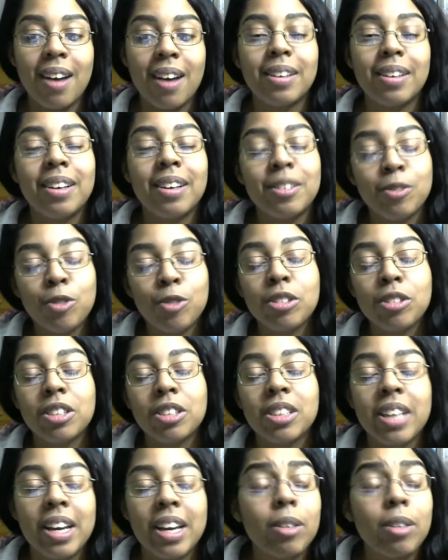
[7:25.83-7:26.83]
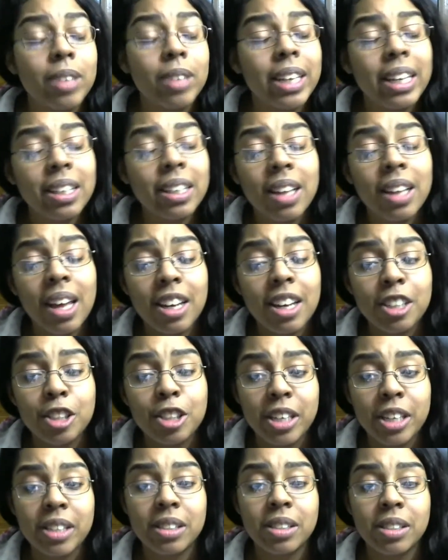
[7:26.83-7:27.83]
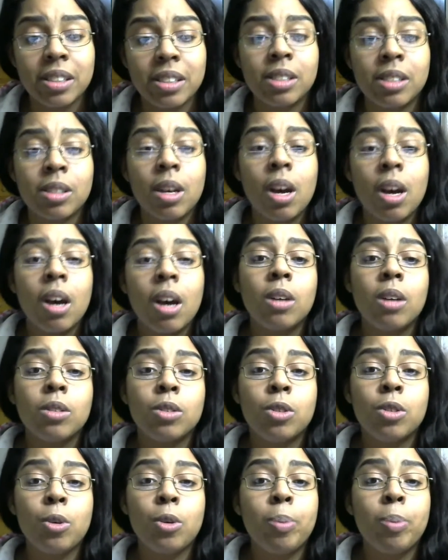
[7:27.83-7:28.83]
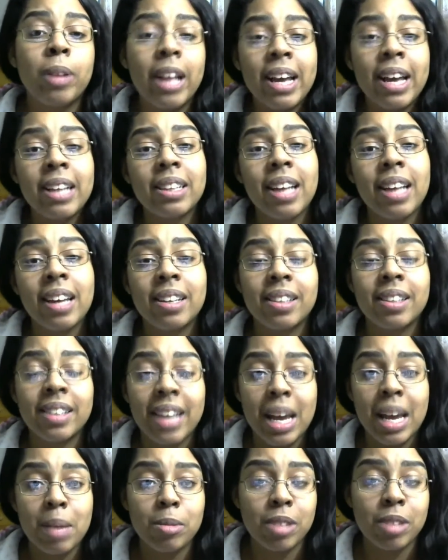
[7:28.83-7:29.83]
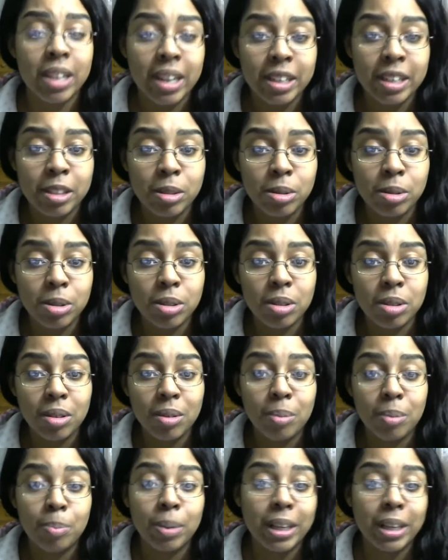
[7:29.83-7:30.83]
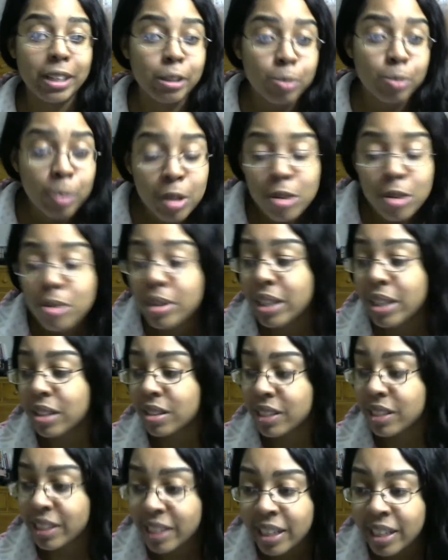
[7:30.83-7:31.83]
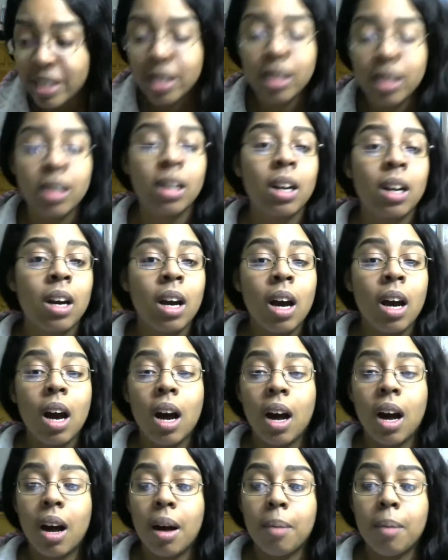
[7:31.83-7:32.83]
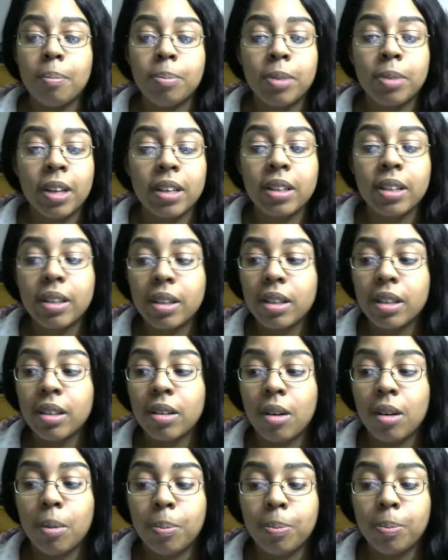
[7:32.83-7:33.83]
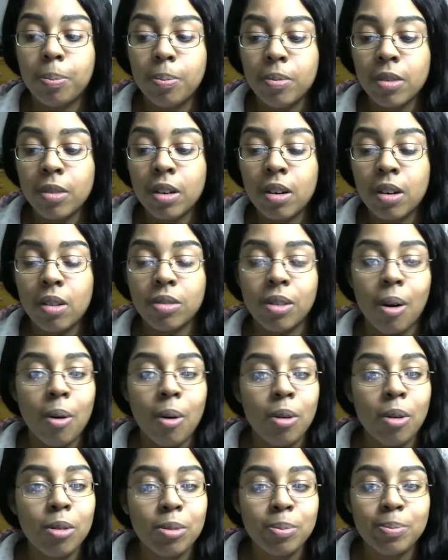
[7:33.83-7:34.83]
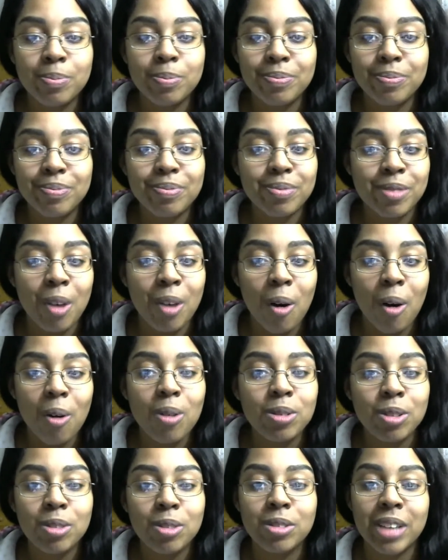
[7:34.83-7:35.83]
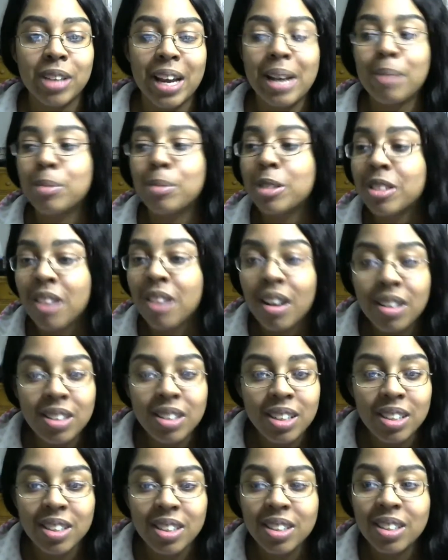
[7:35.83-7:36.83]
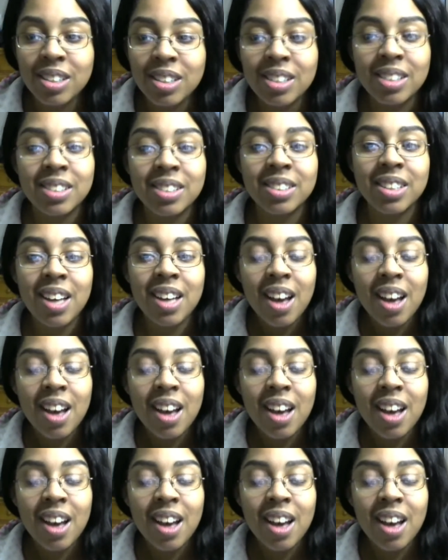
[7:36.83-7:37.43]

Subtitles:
unfortunately I don't get a lot of chances to play a lot of the games like I used to. Blaze Blue, Guilty Gear, Bloody, the old games, Skullgirls,